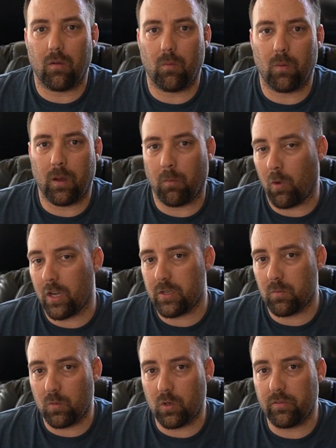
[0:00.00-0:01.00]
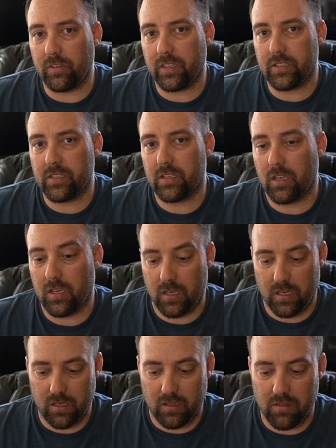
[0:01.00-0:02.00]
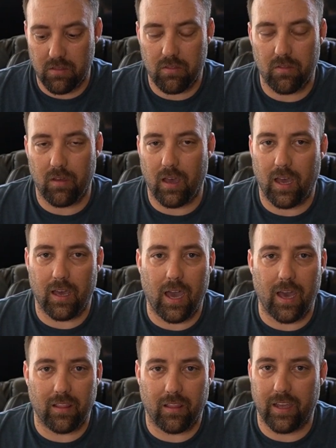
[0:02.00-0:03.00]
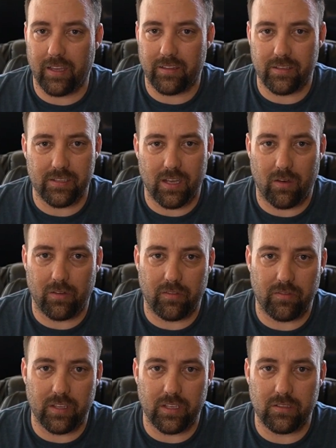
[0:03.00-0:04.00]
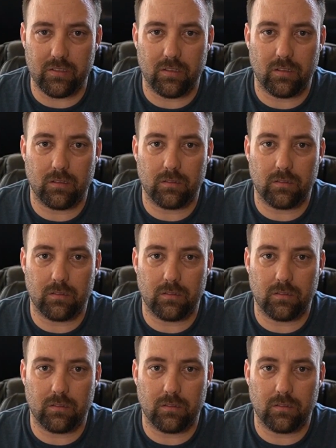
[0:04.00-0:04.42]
When I'm watching movies, I like the sound of these